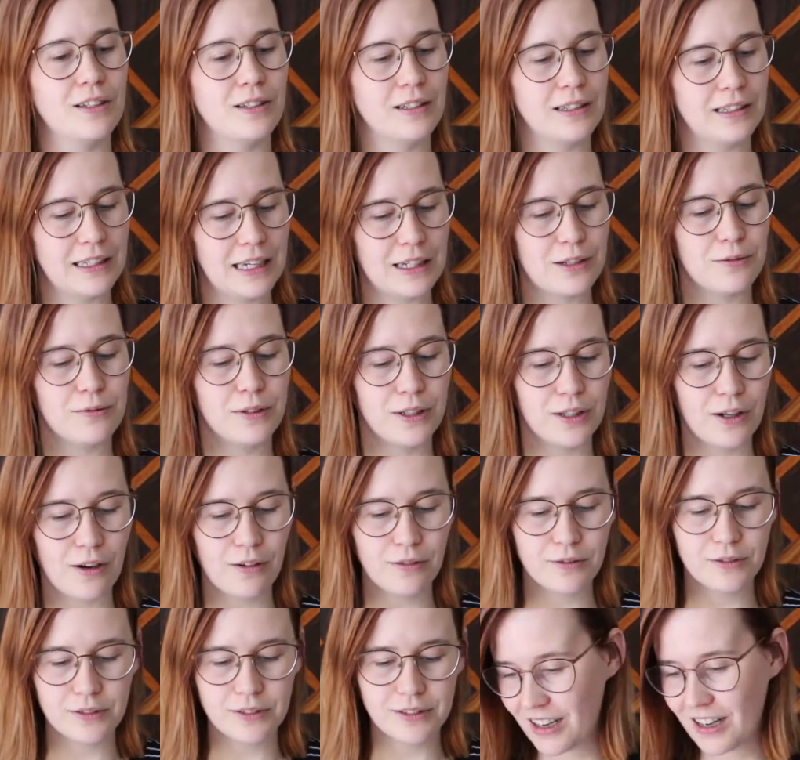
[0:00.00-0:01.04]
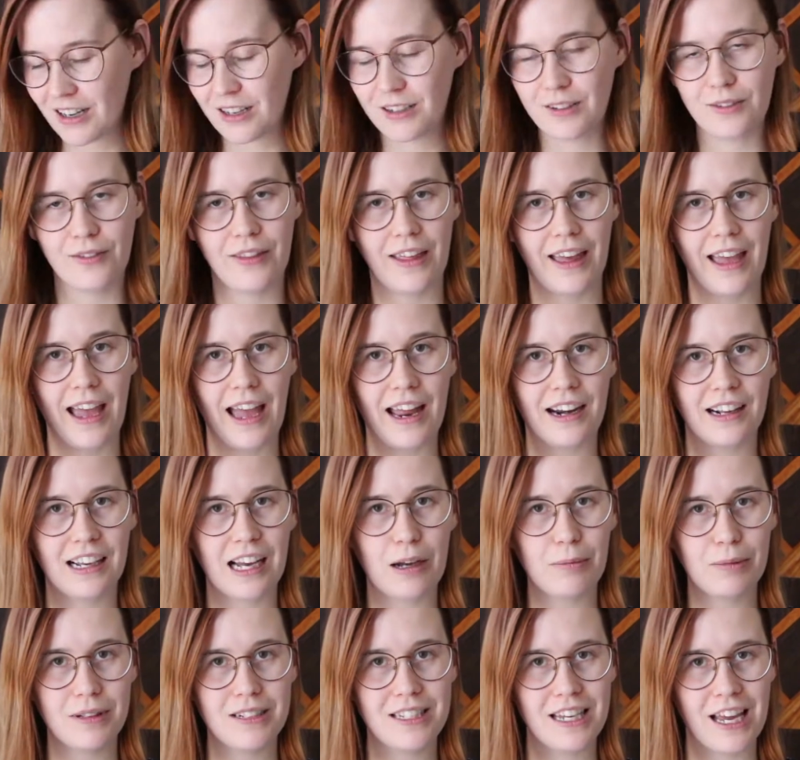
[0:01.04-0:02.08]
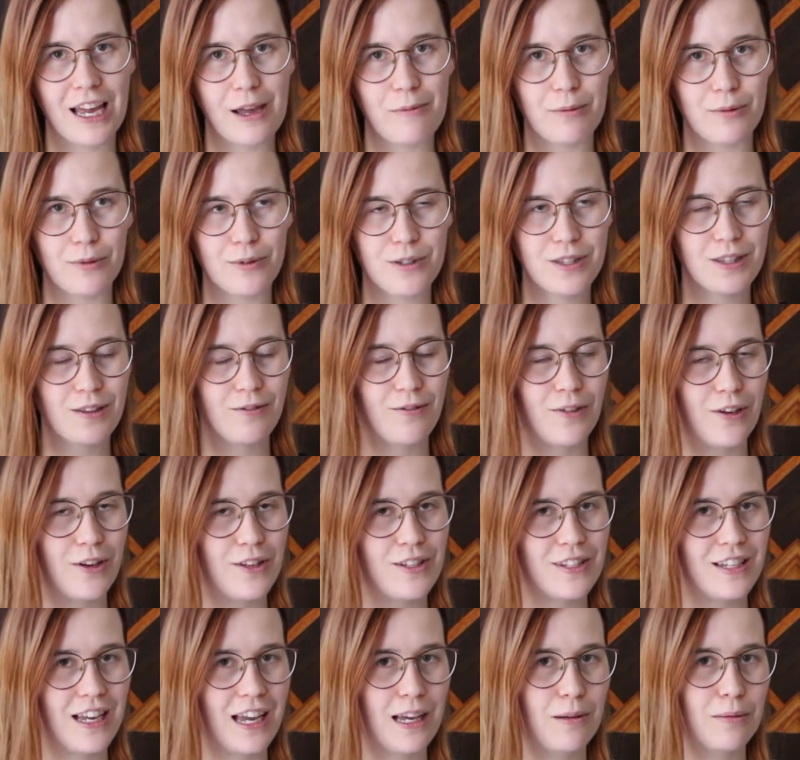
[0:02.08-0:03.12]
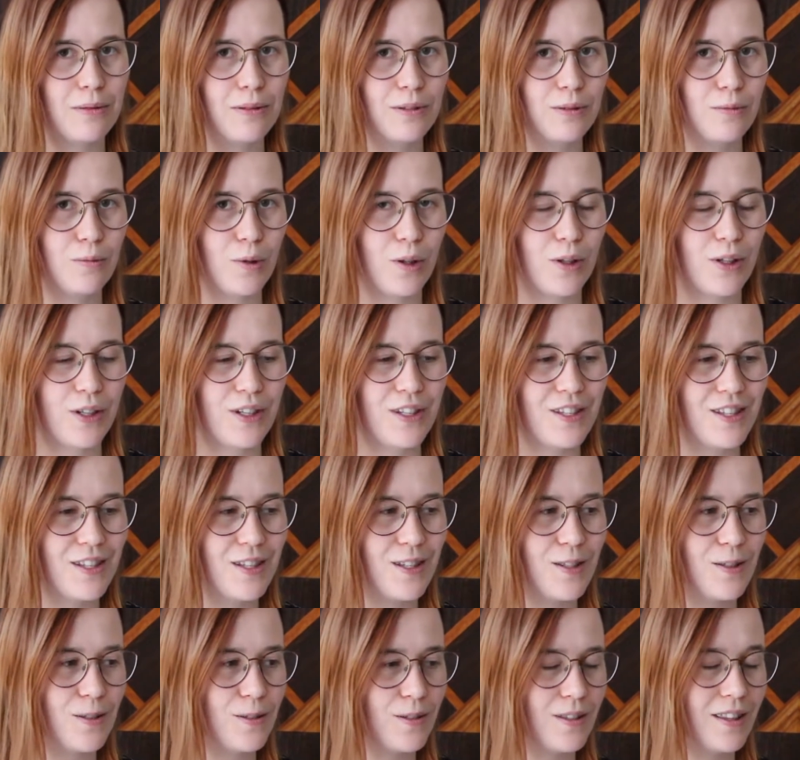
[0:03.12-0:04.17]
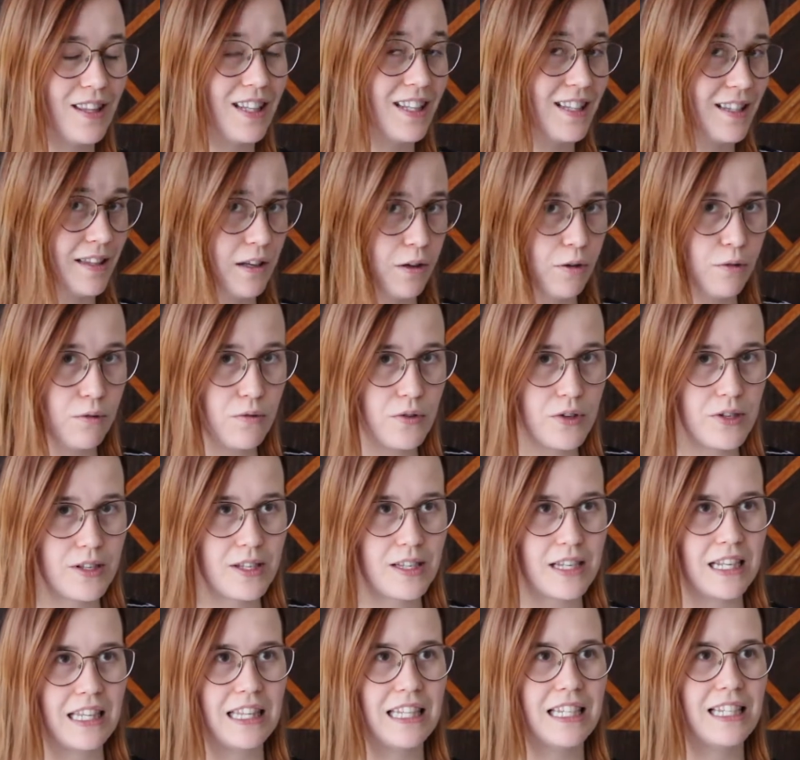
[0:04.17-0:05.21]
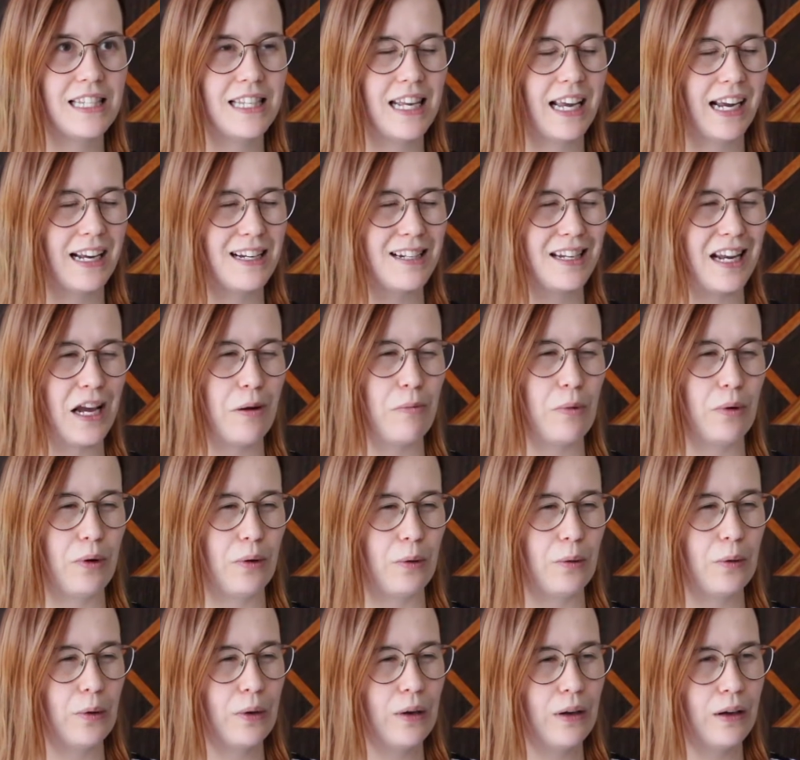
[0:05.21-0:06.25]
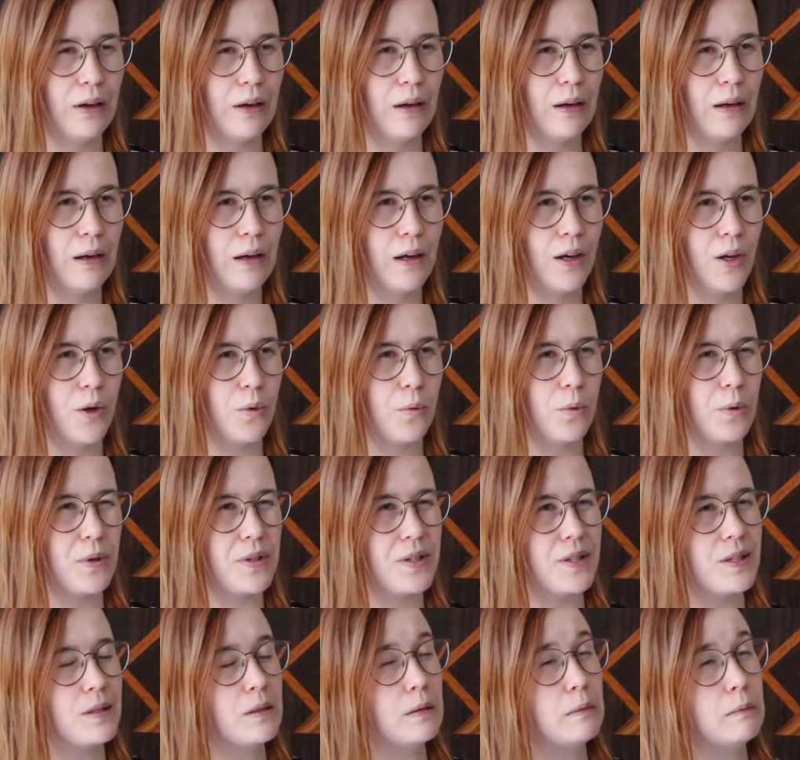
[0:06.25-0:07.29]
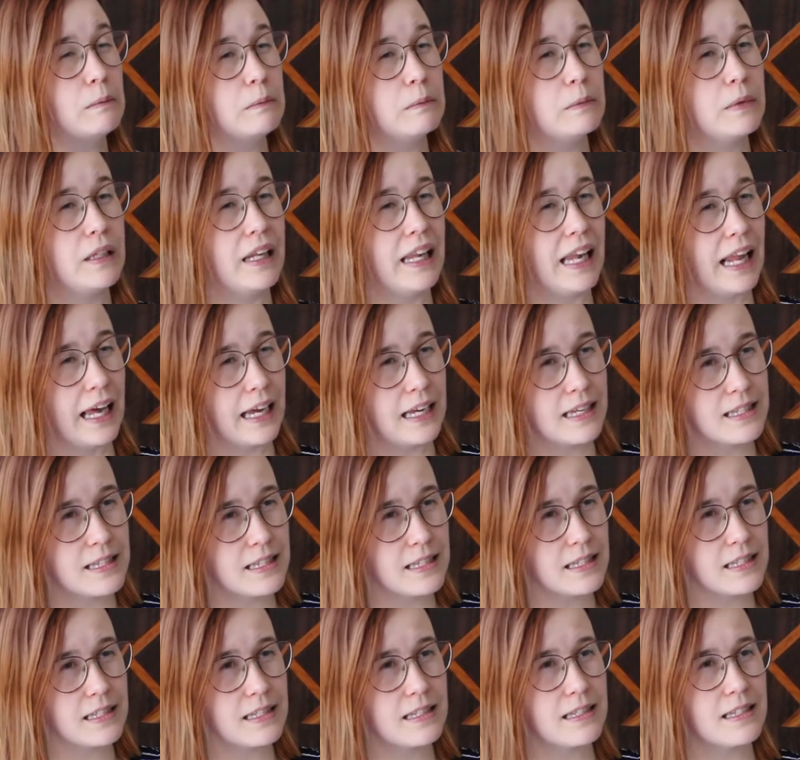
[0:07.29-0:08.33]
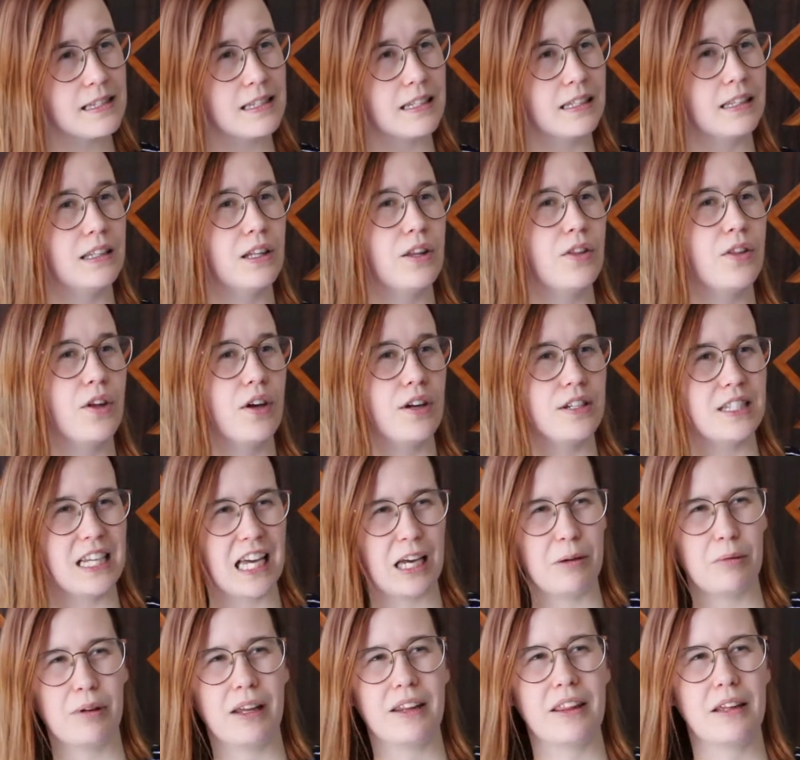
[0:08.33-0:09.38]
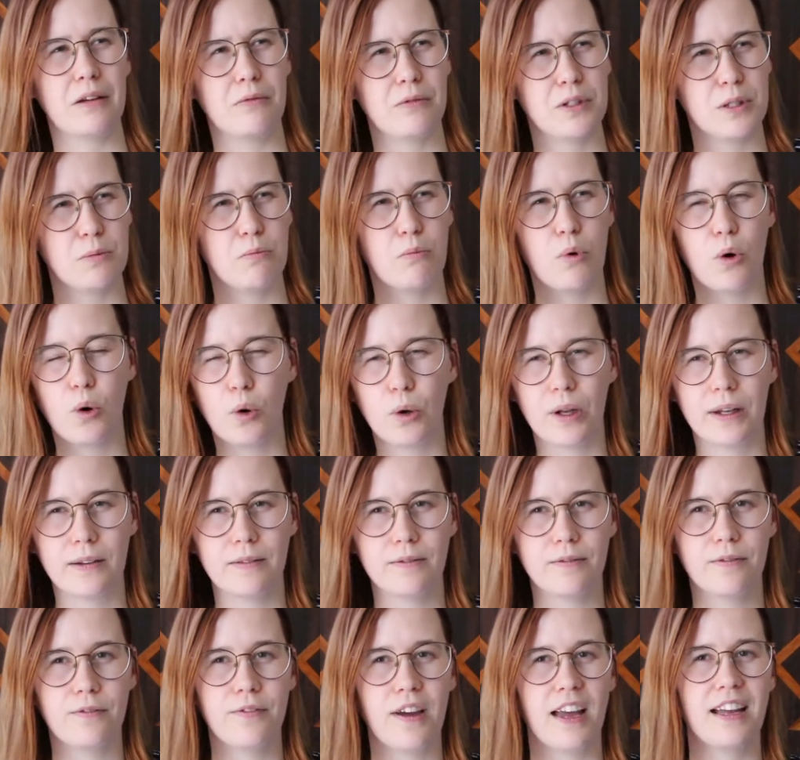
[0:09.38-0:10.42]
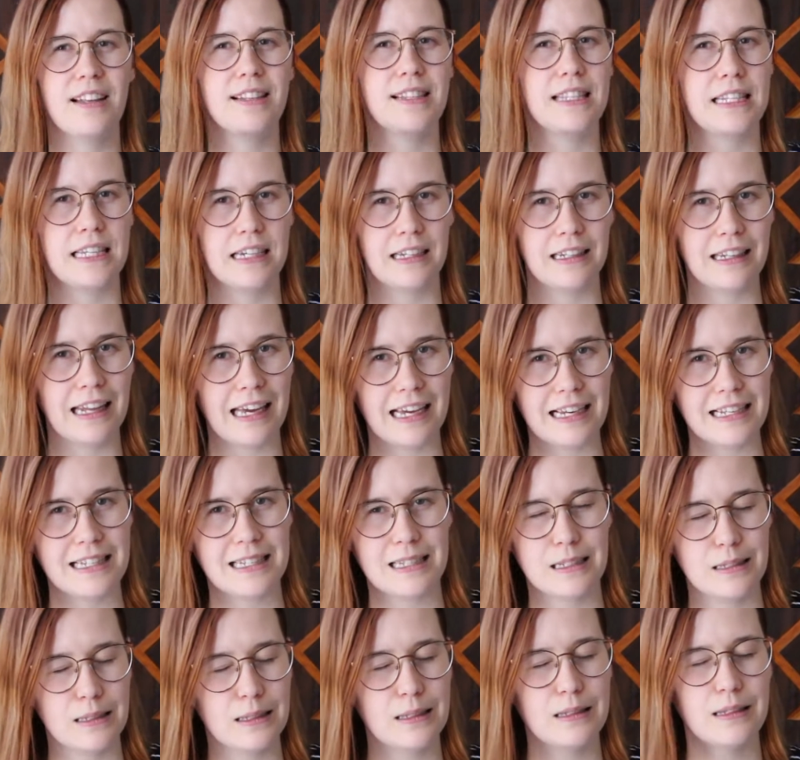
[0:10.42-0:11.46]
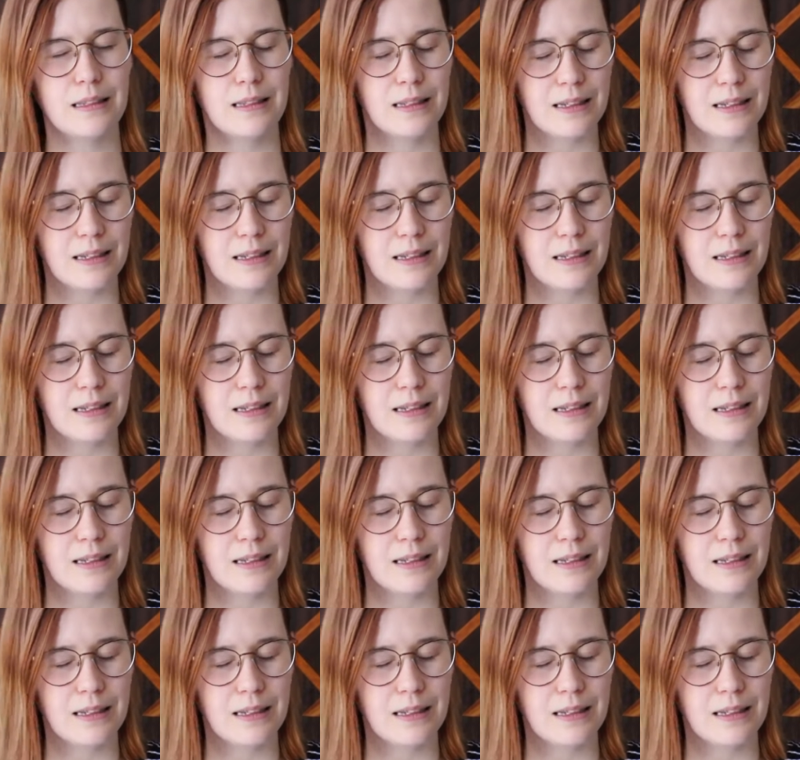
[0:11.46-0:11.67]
get rid of. They had a couple of tables. The first table was the silks and the second table was laces, and the third table I think was more fancier laces.